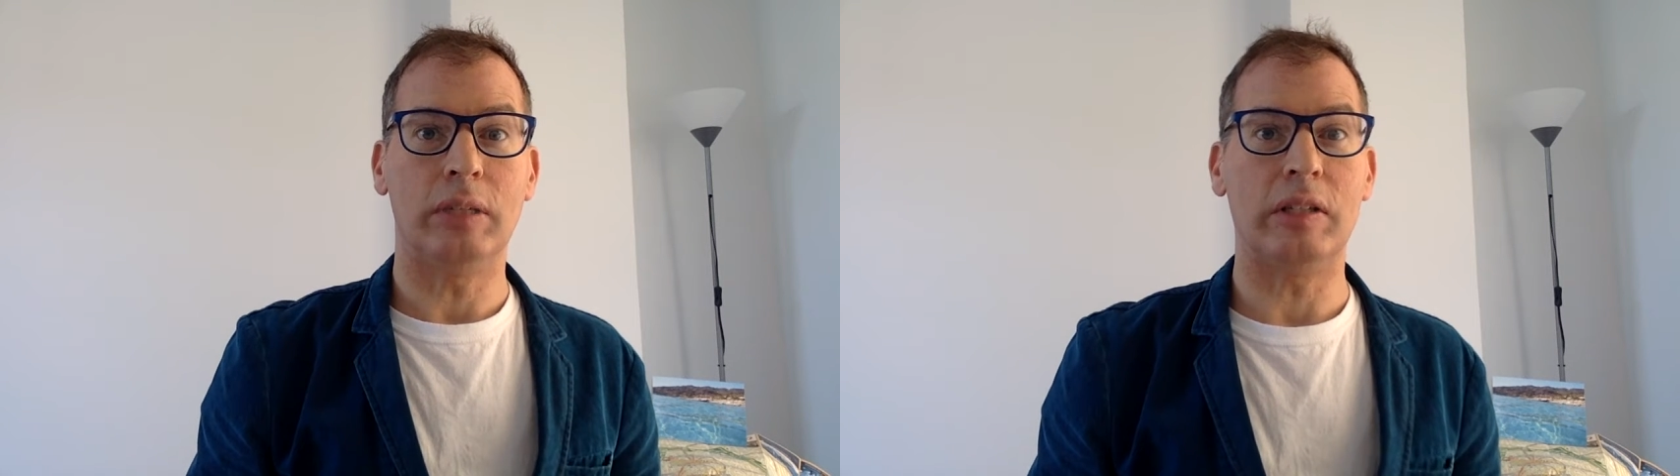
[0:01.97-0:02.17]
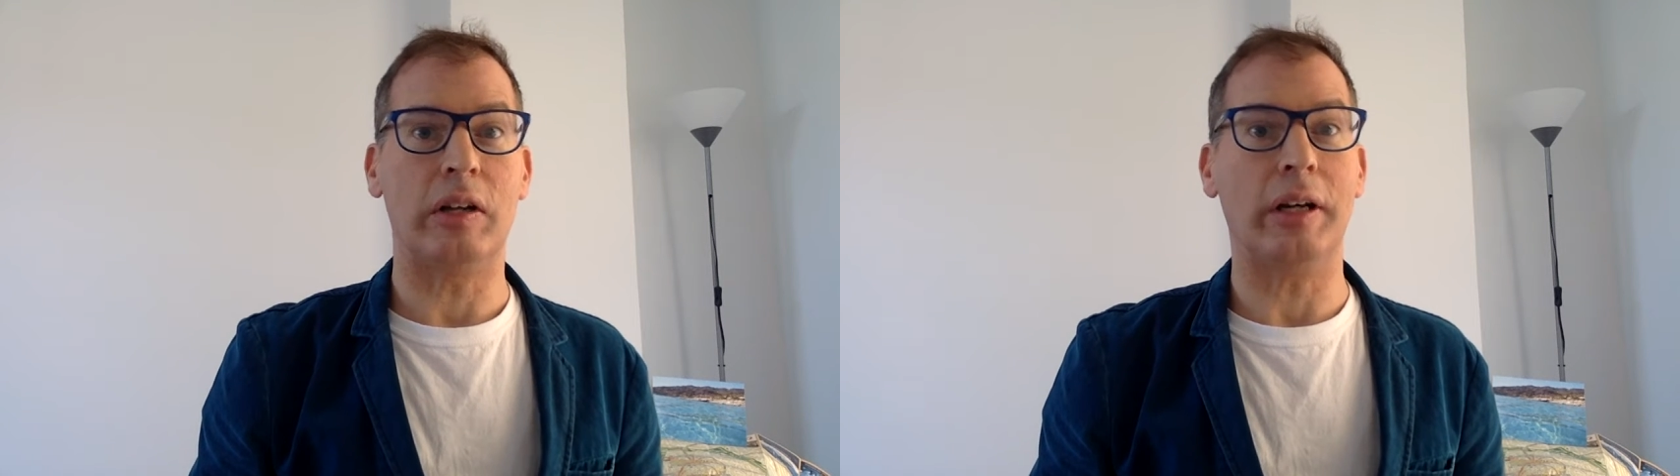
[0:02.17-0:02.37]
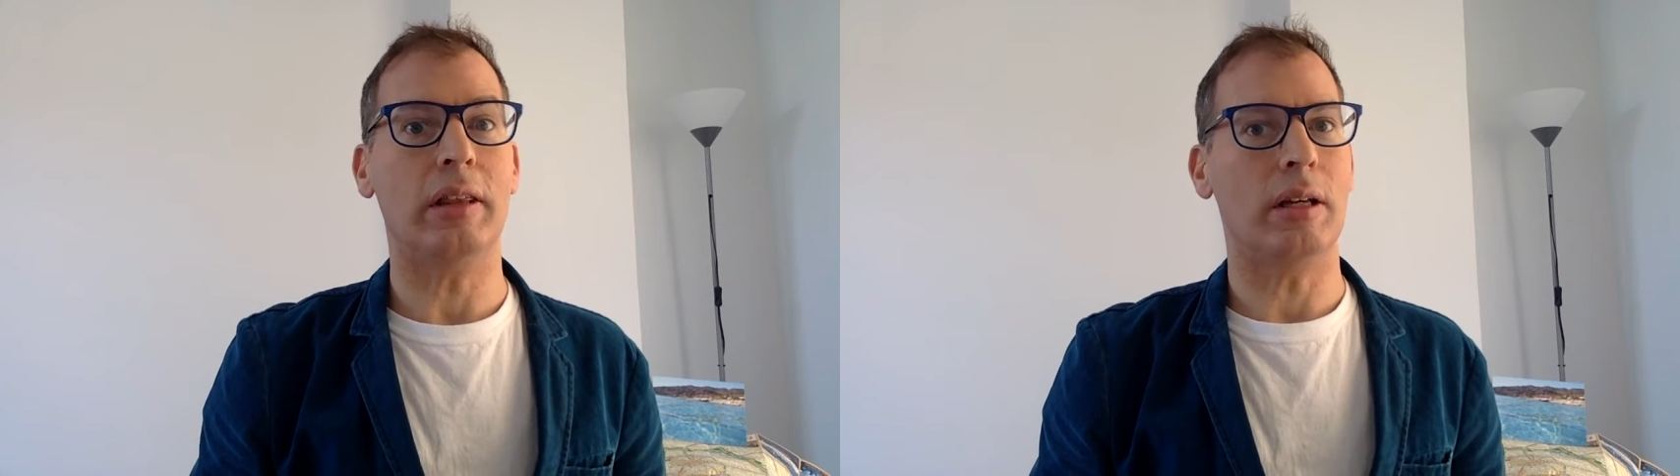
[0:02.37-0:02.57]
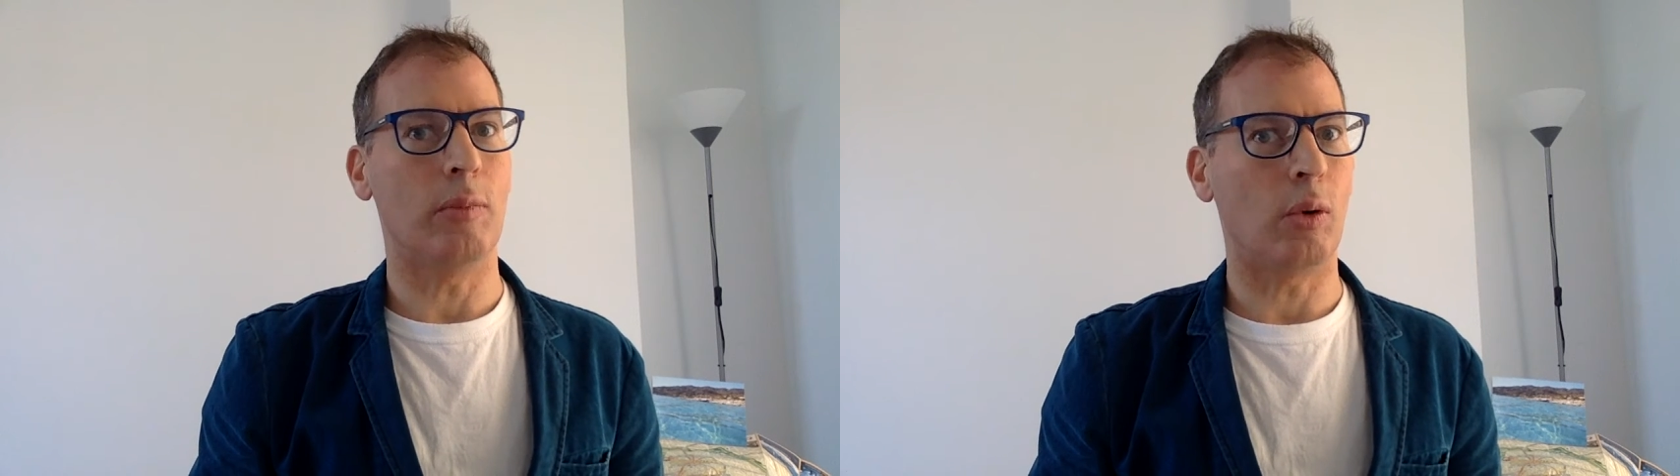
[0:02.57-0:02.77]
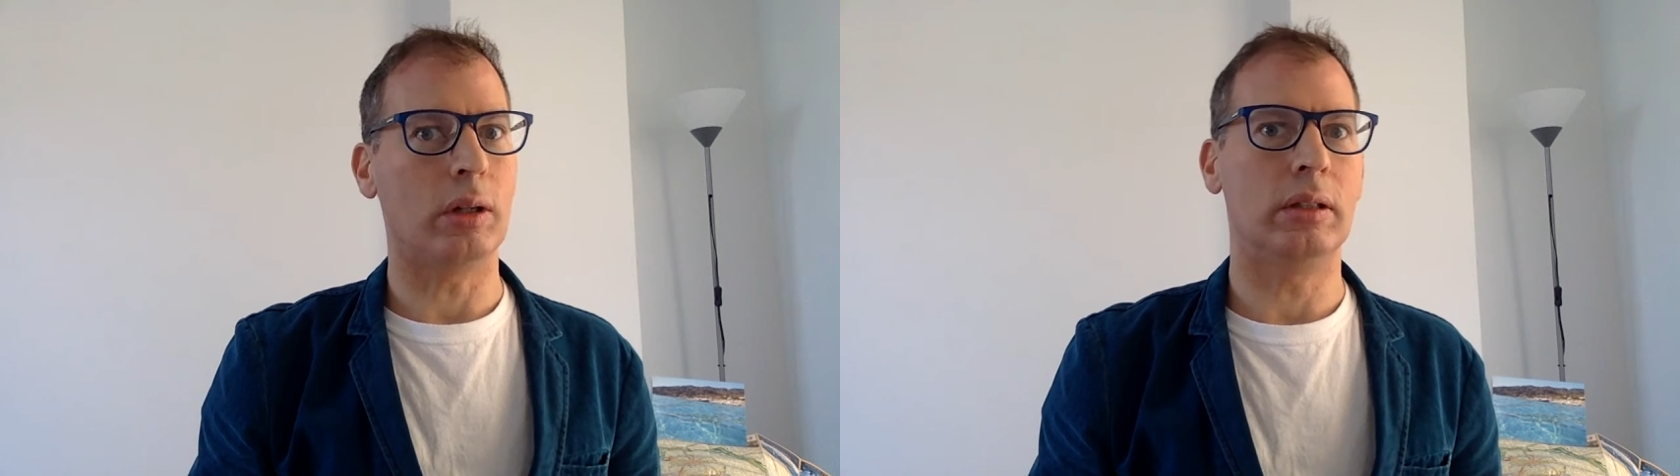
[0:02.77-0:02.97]
is there
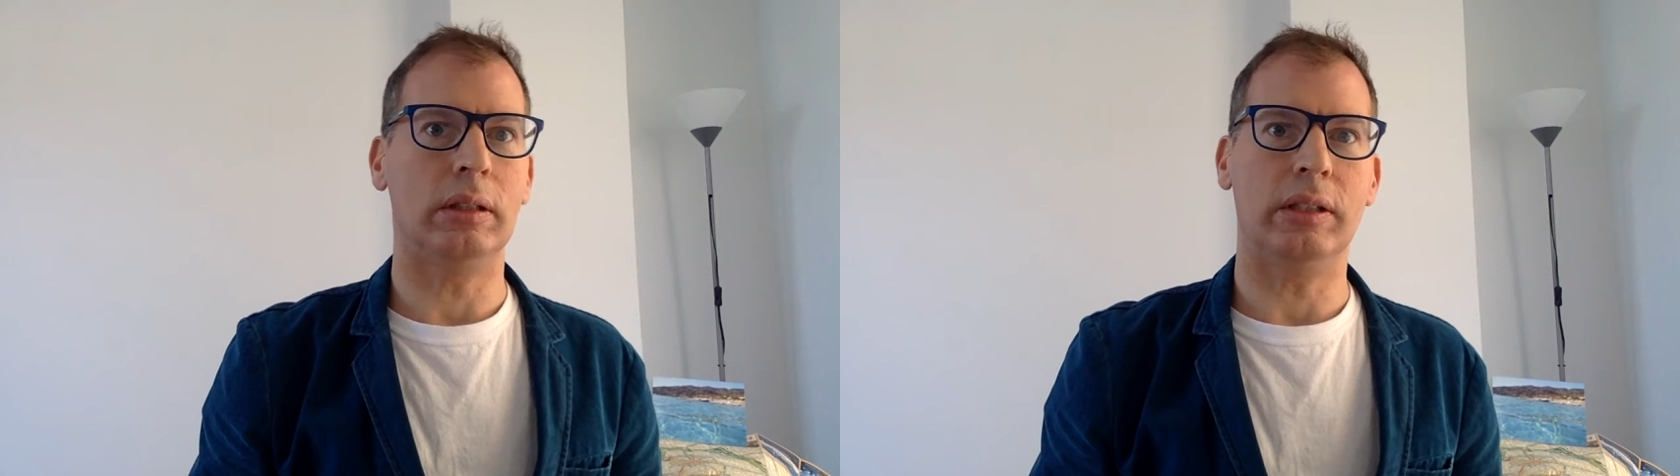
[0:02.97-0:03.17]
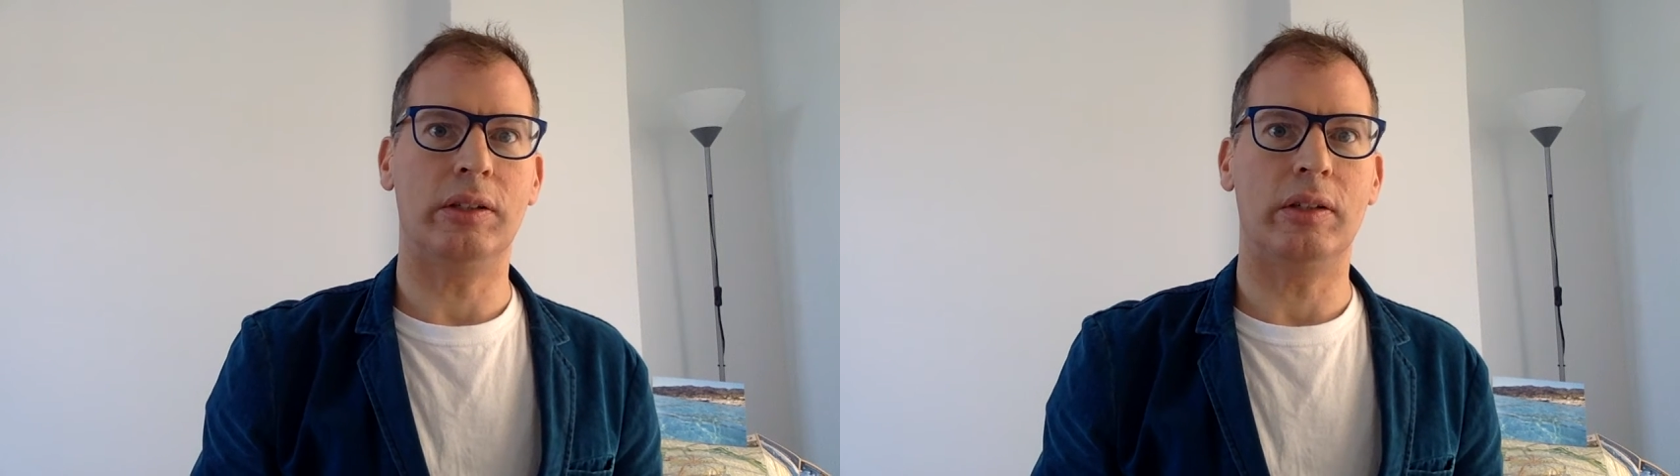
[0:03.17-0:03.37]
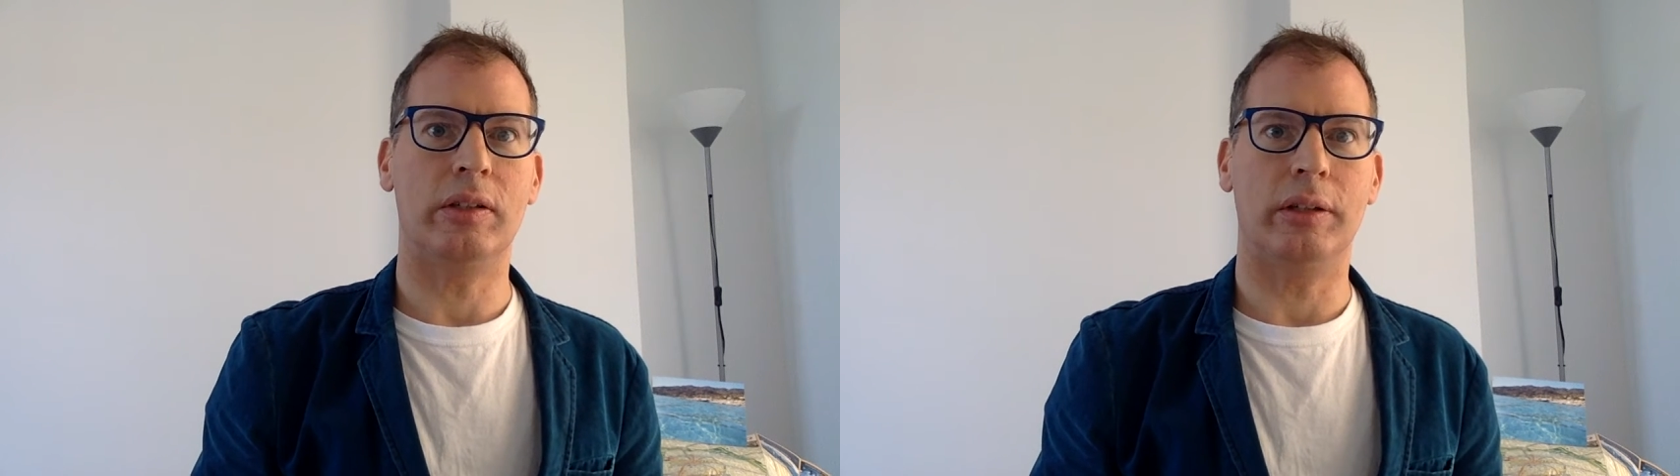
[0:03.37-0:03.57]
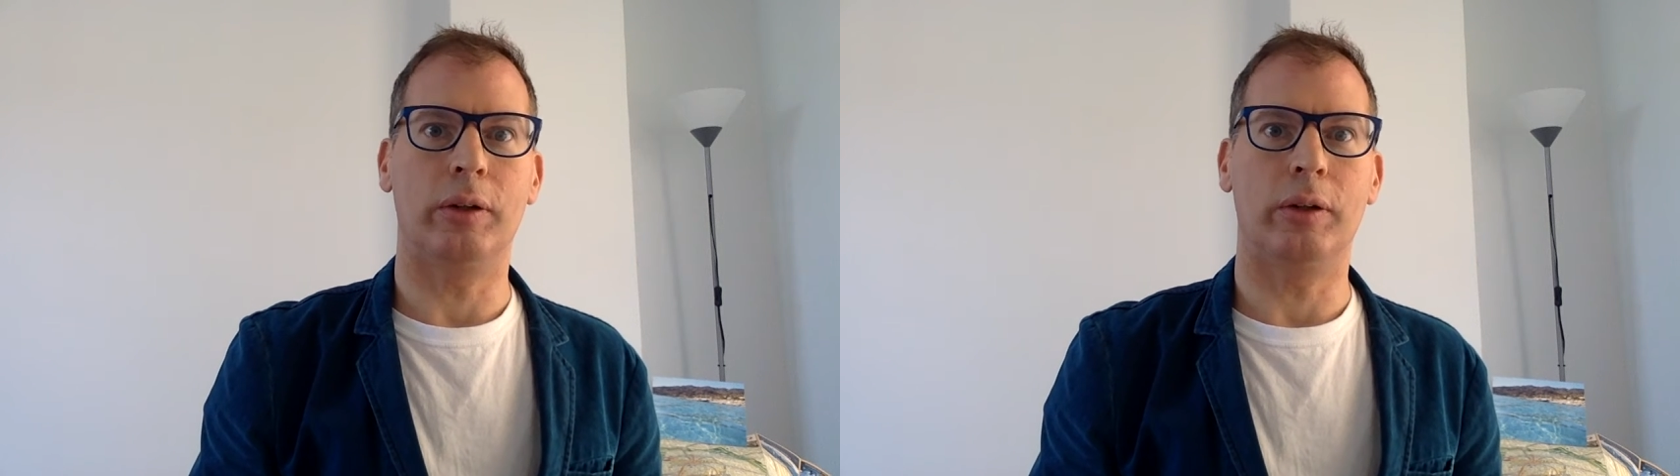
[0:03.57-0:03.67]
anything more delicious